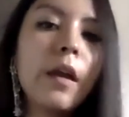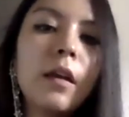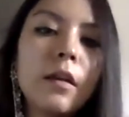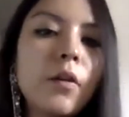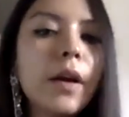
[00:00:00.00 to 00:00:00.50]

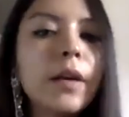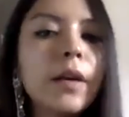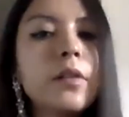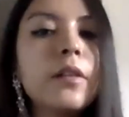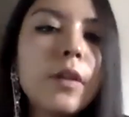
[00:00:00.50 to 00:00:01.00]
You
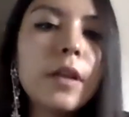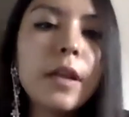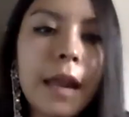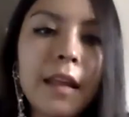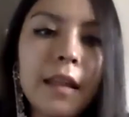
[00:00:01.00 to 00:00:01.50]
actually don't need
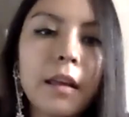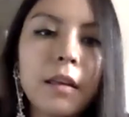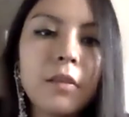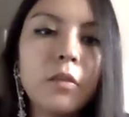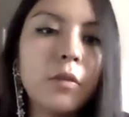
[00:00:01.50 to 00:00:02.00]
anything
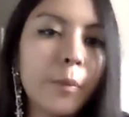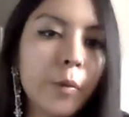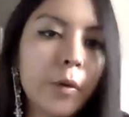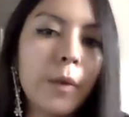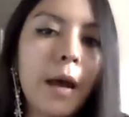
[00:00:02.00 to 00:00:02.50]
to do
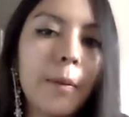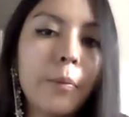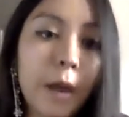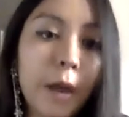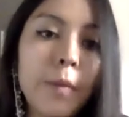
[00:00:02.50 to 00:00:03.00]
a
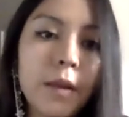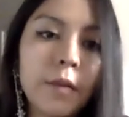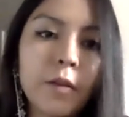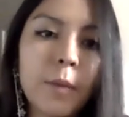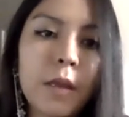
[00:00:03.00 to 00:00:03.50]
prime minister
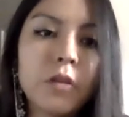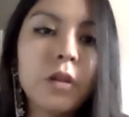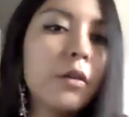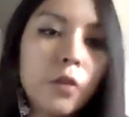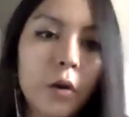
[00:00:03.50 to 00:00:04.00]
speech.
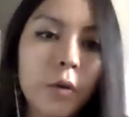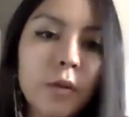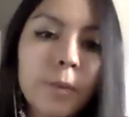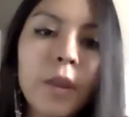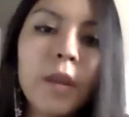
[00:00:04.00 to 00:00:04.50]
You don't.
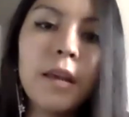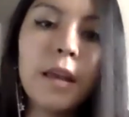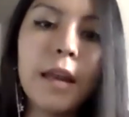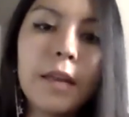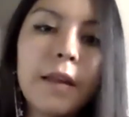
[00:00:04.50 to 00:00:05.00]

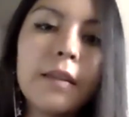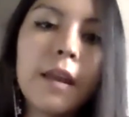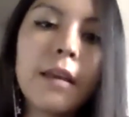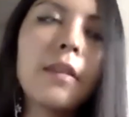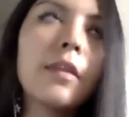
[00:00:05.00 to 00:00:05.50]
It is, I
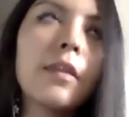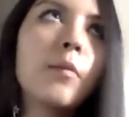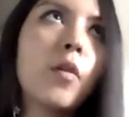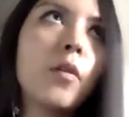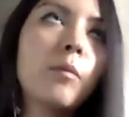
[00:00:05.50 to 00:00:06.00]
think, the
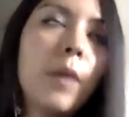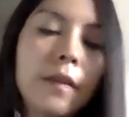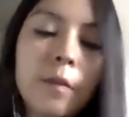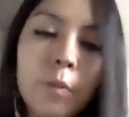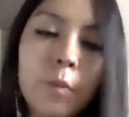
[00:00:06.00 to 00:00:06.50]
most basic
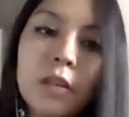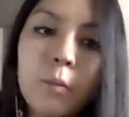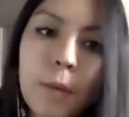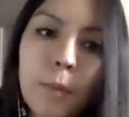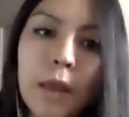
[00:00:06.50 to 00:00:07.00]
speech in
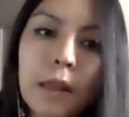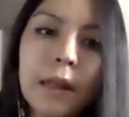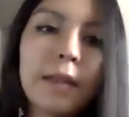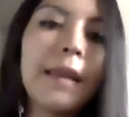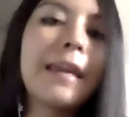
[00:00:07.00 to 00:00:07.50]
BP that
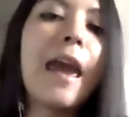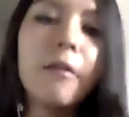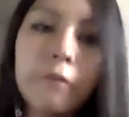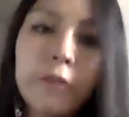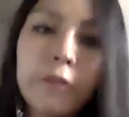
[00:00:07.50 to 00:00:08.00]
I think
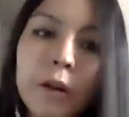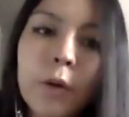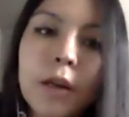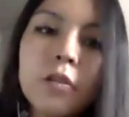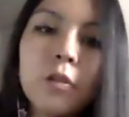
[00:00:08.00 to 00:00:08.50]
everyone
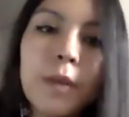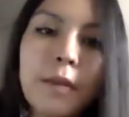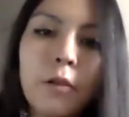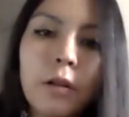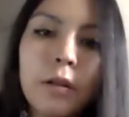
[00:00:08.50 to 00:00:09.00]
should be
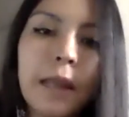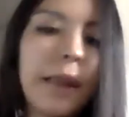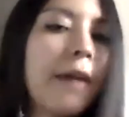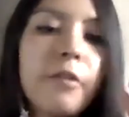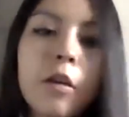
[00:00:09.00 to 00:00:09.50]
able, like
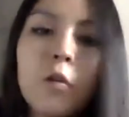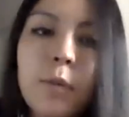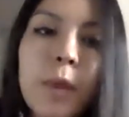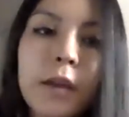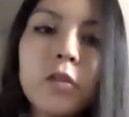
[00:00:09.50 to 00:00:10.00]
every good
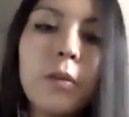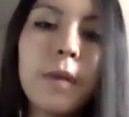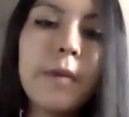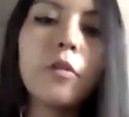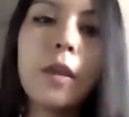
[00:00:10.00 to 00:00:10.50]
speaker should be
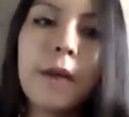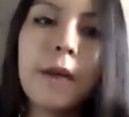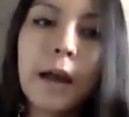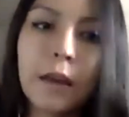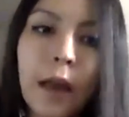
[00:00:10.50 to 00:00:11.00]
able to give
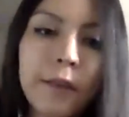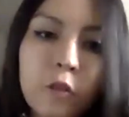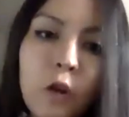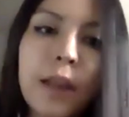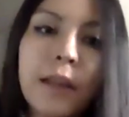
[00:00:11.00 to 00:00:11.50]
a
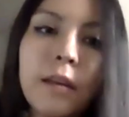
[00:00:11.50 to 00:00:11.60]
solid